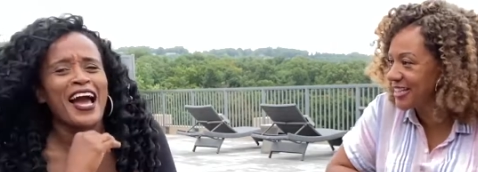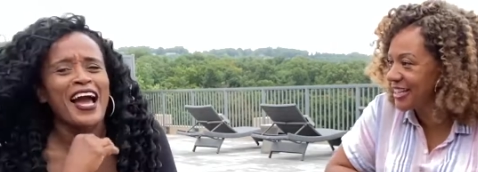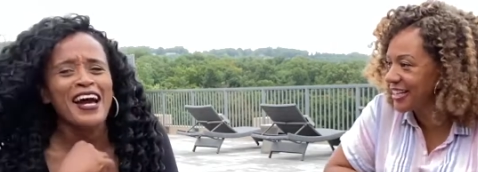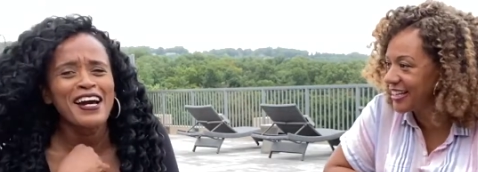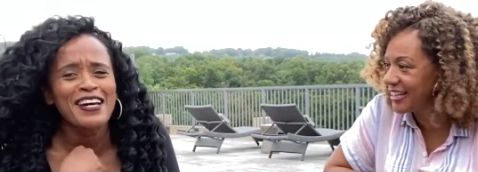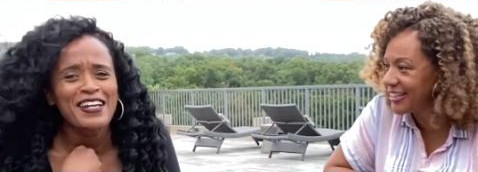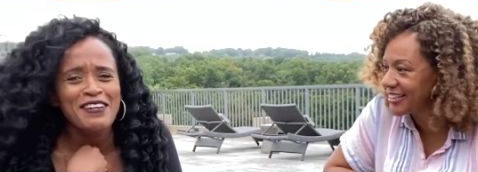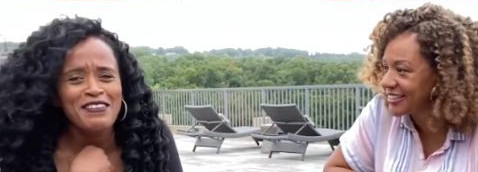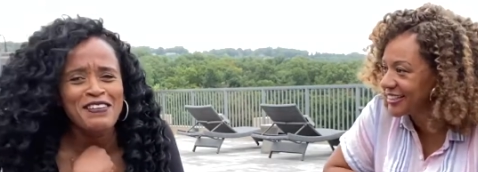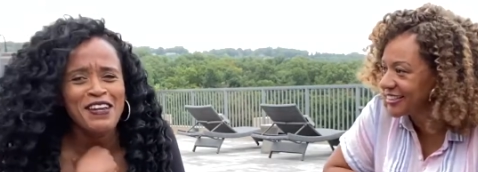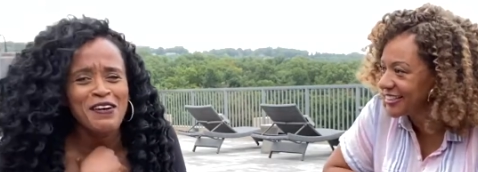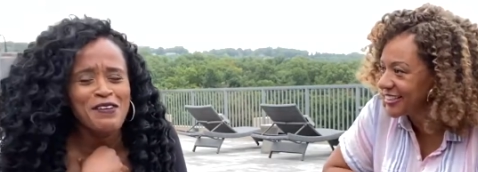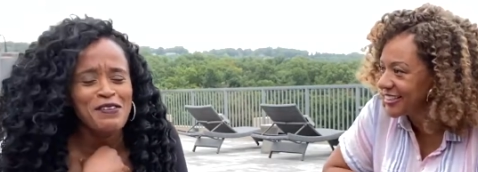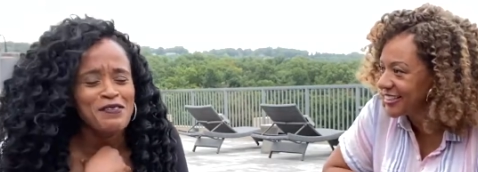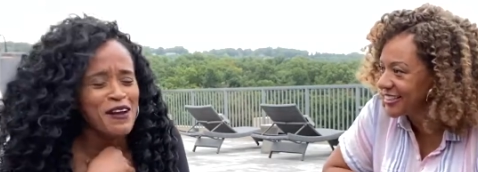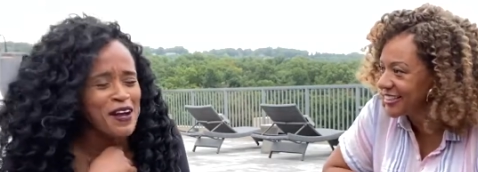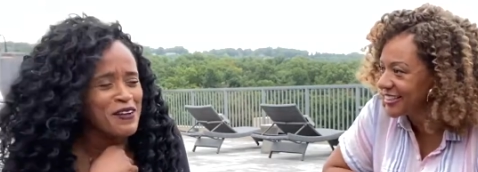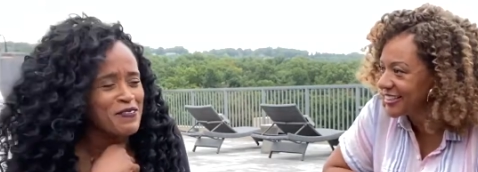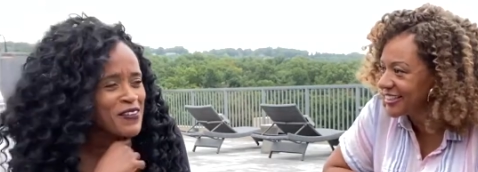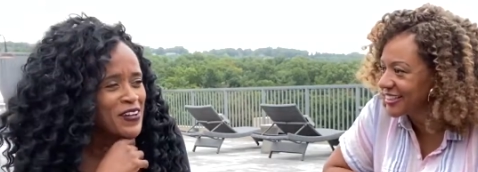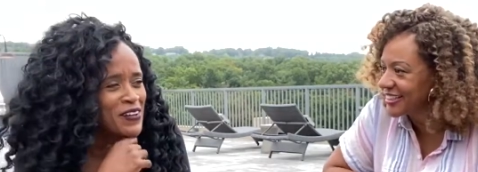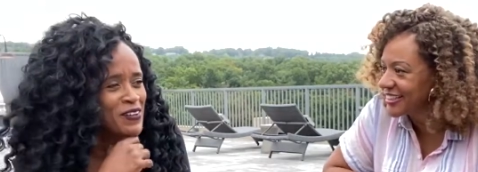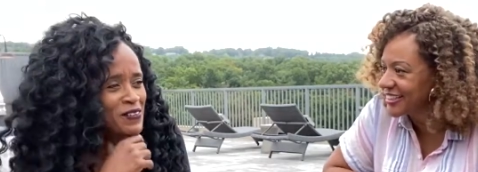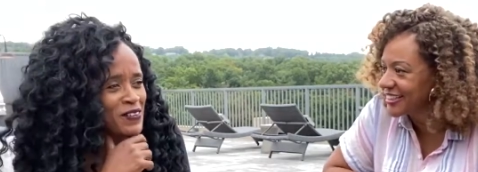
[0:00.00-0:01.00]
Speaker 1: I don't even know what my
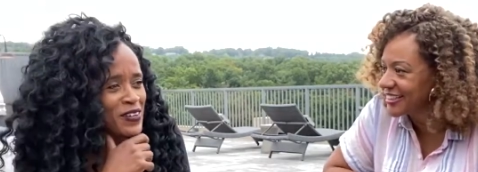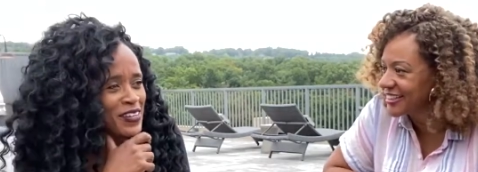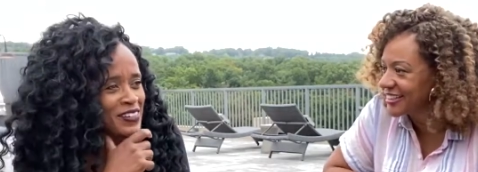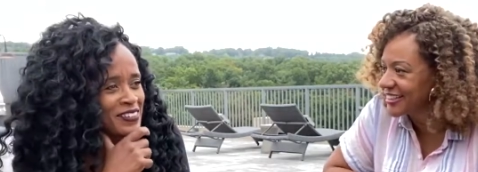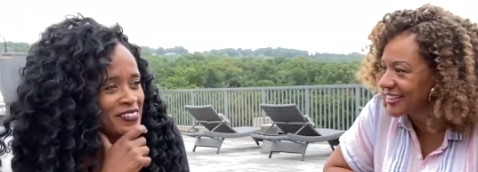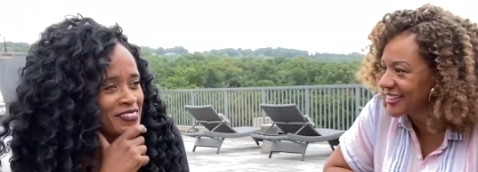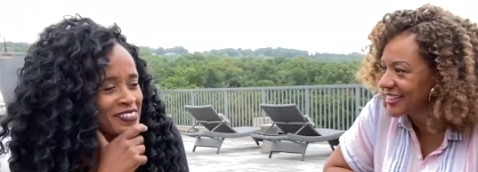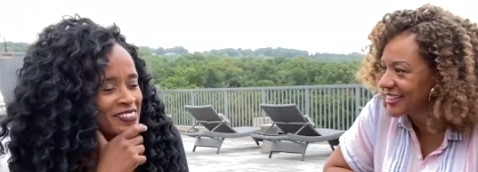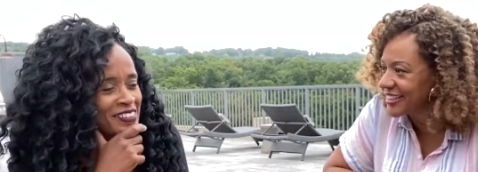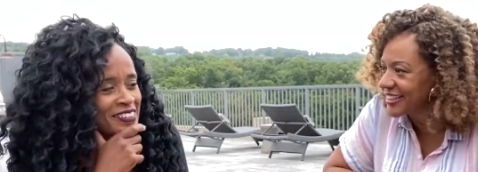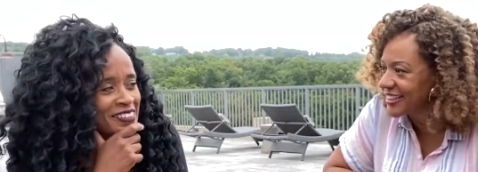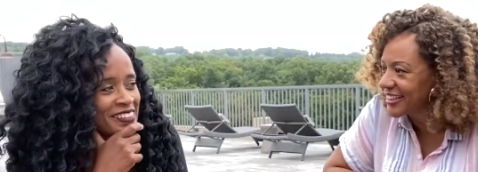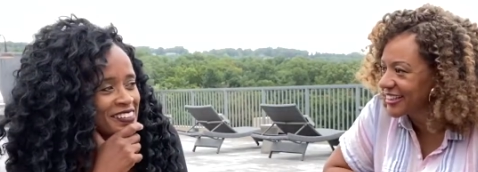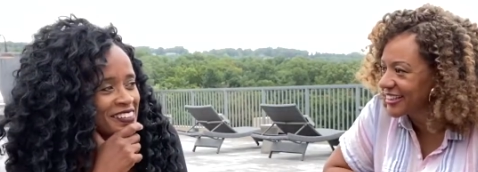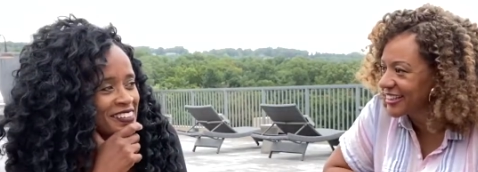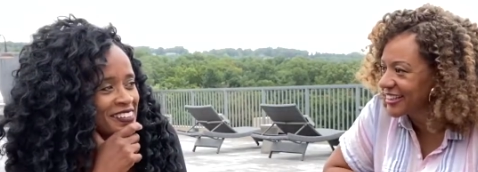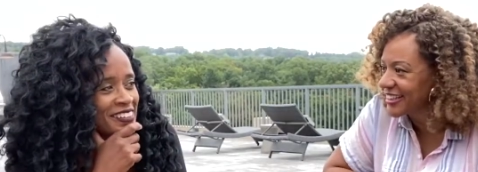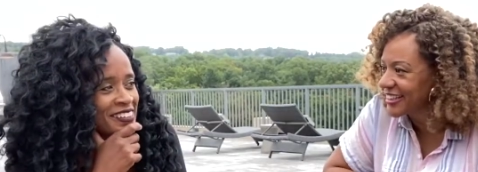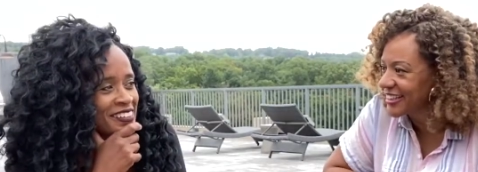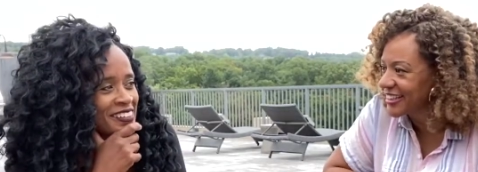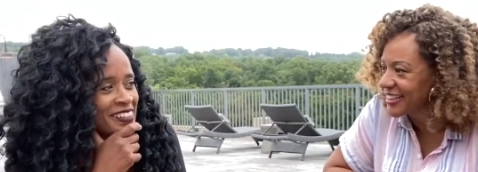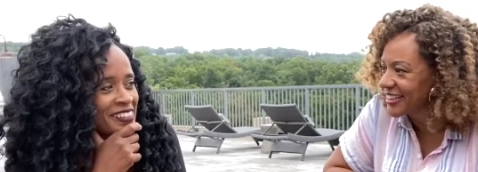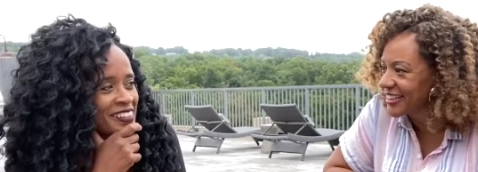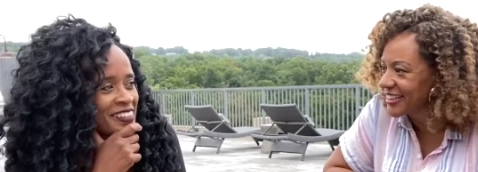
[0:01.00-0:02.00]
favorite.
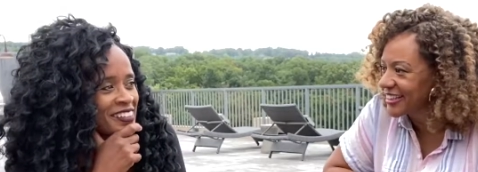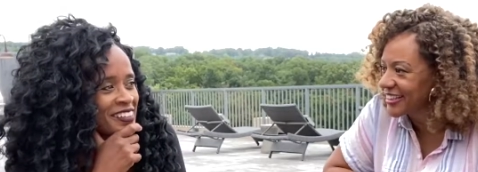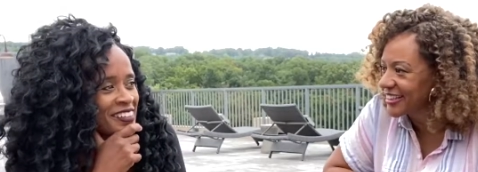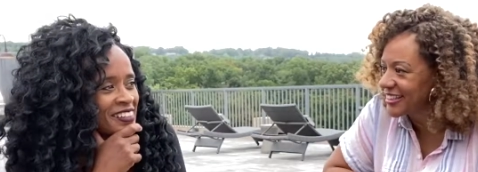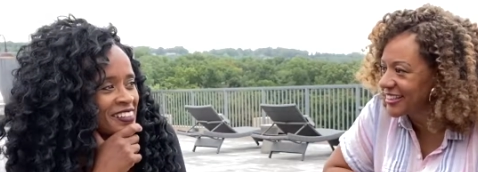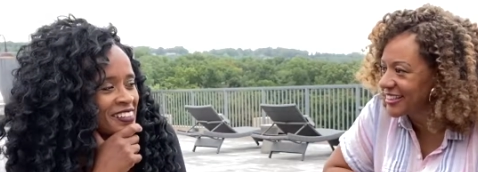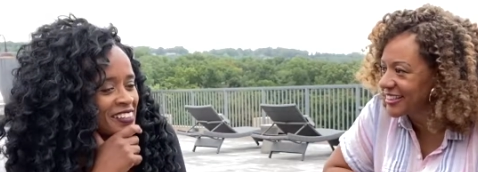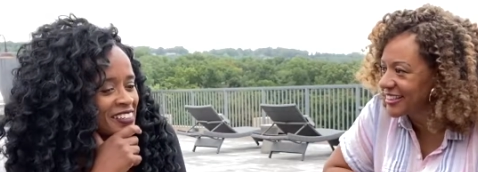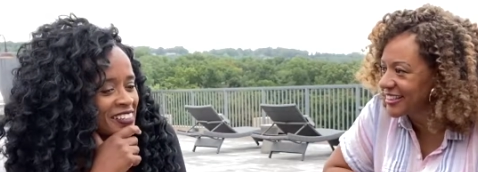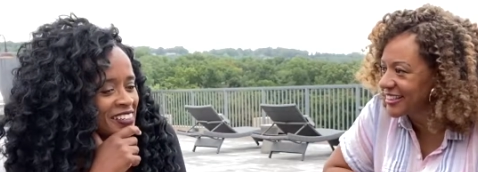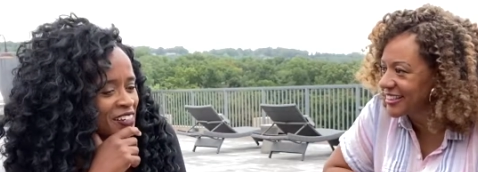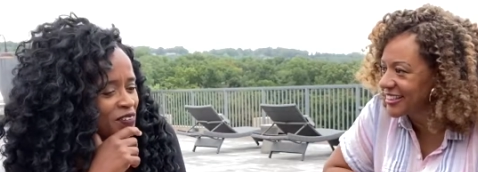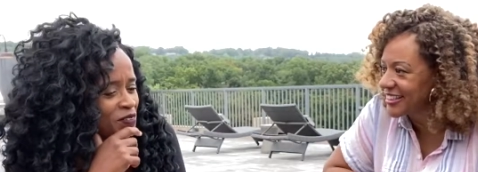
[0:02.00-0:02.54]
yeah.